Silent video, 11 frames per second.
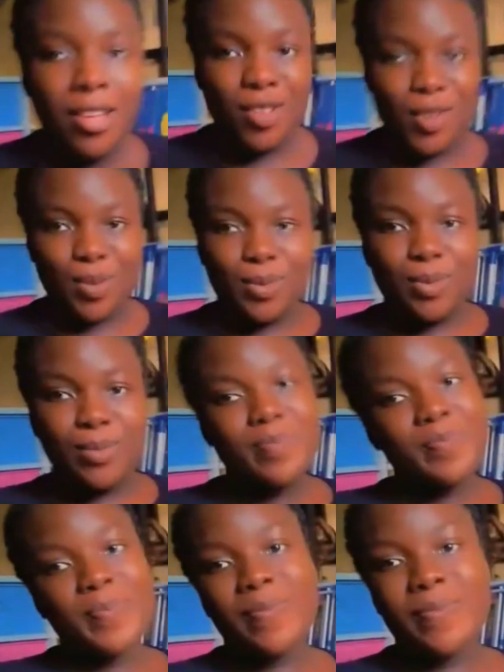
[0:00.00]
So
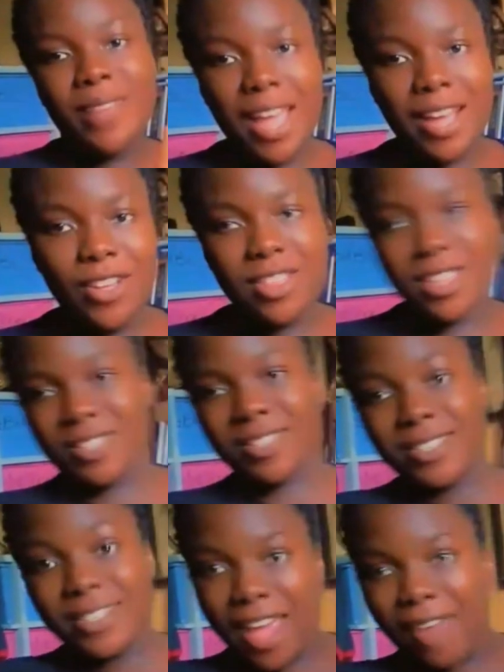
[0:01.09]
I got
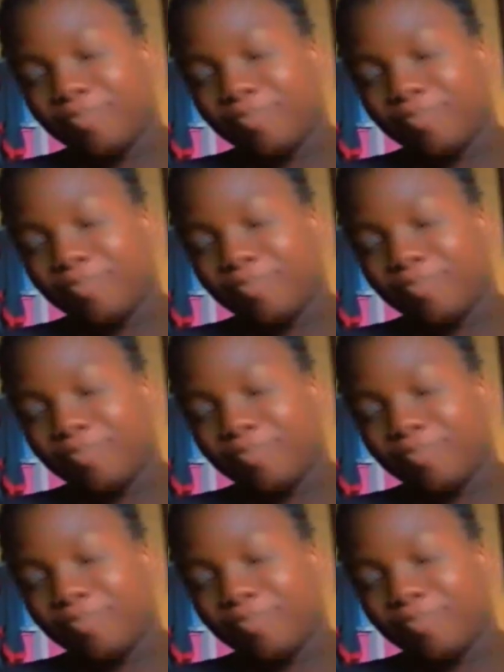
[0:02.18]
this, yeah.